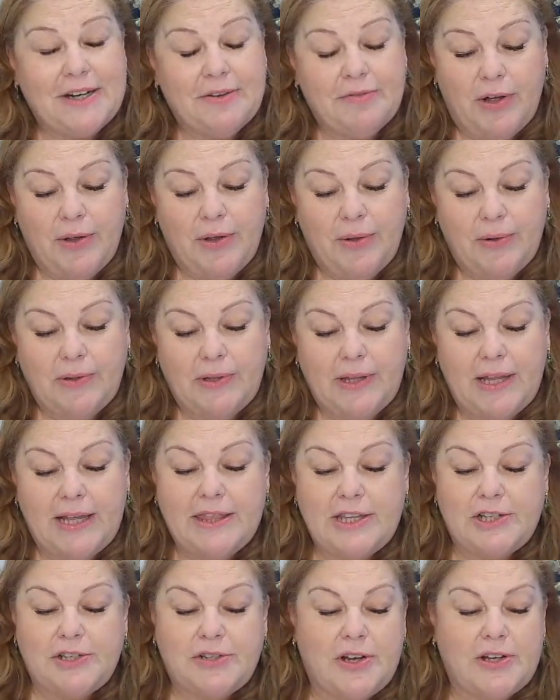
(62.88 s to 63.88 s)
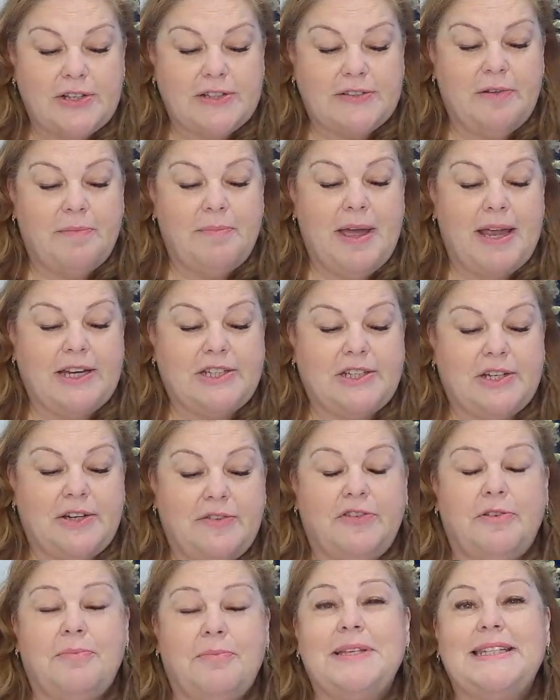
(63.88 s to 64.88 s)
role in the transformation
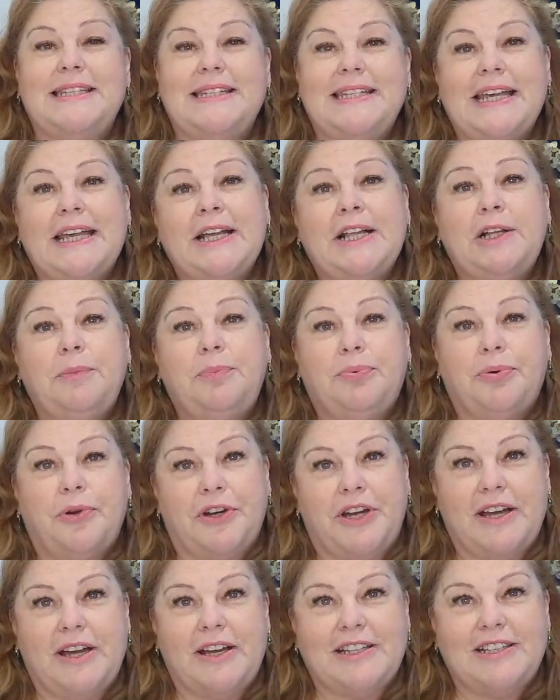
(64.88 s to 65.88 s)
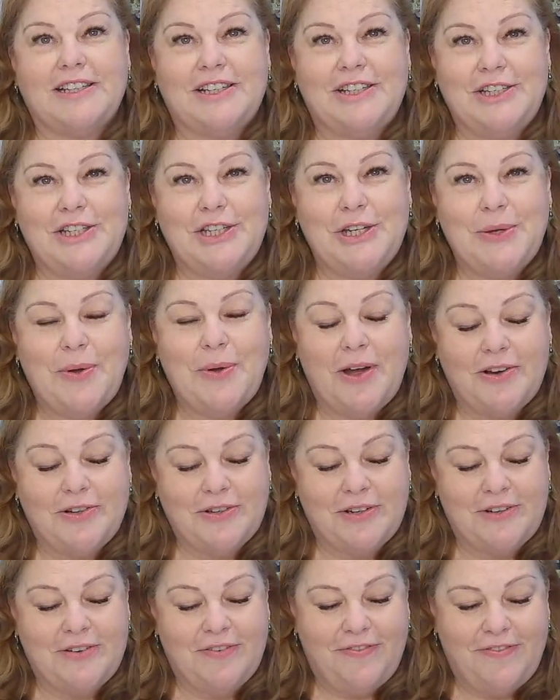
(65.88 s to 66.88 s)
from a single product
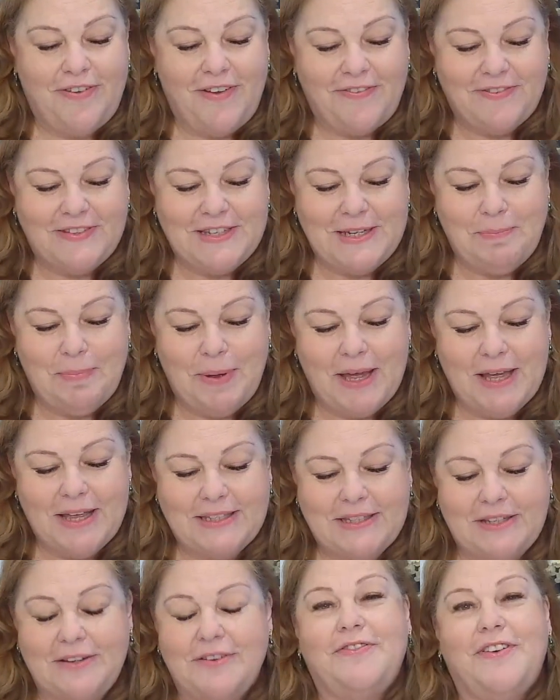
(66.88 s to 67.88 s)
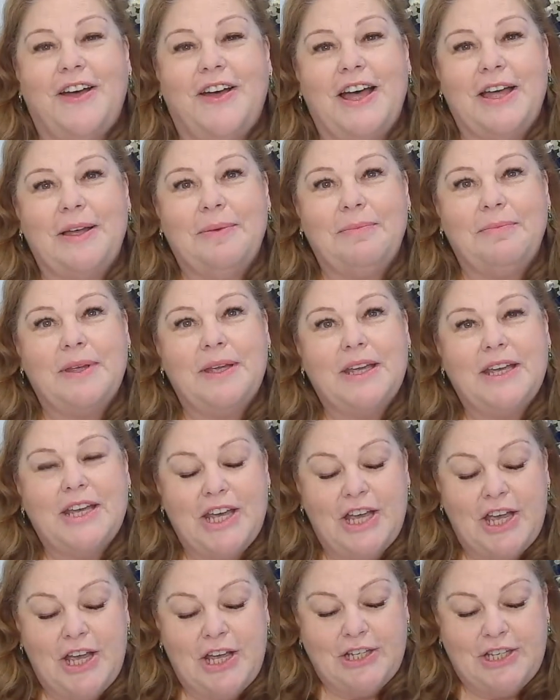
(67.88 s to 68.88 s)
250 person firm
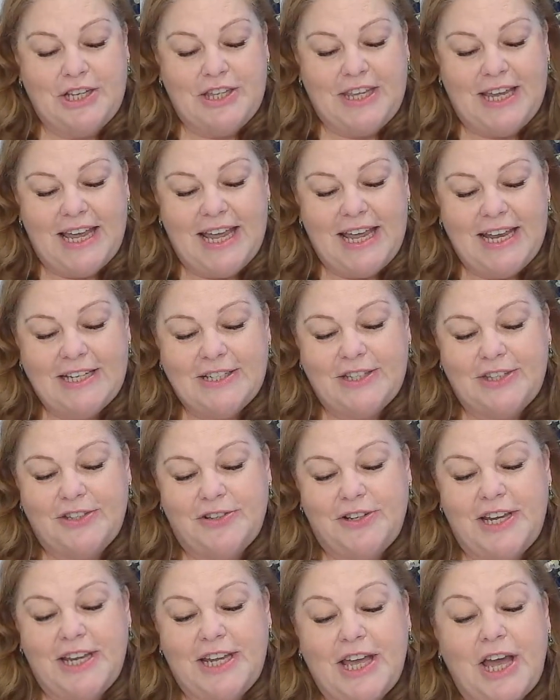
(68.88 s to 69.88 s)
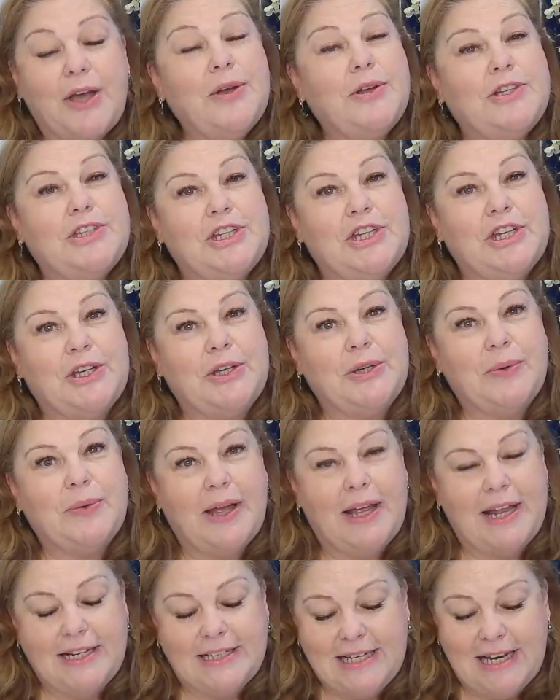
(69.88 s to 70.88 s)
to the industry go to
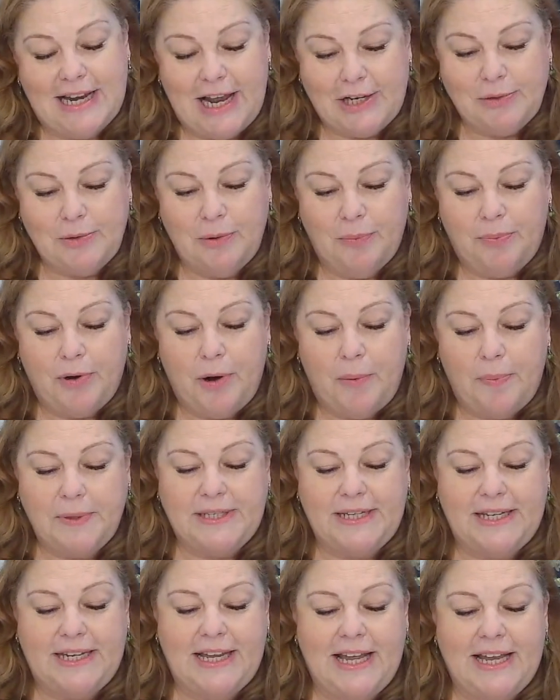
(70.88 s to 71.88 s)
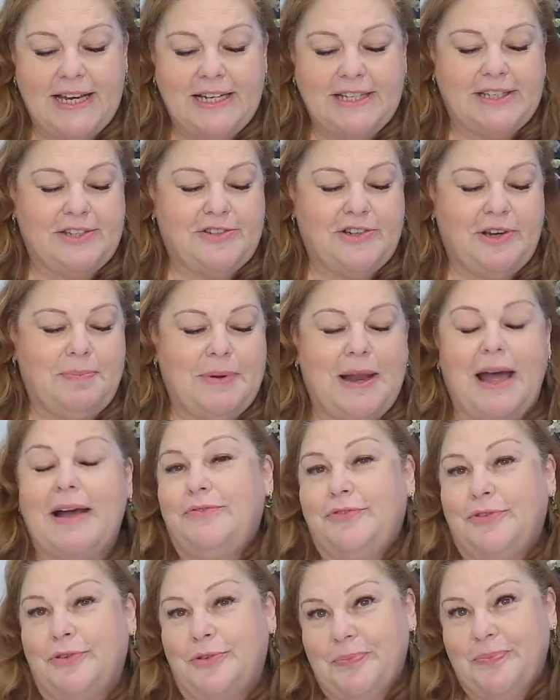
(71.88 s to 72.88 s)
intellectual property industry
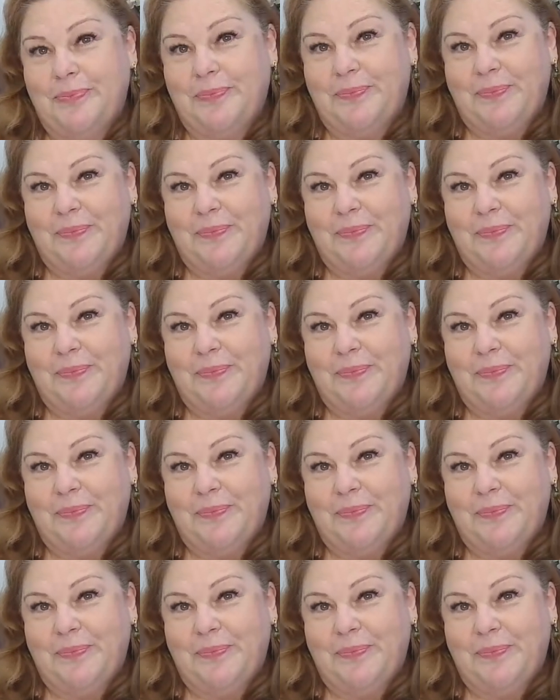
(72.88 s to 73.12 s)
platform.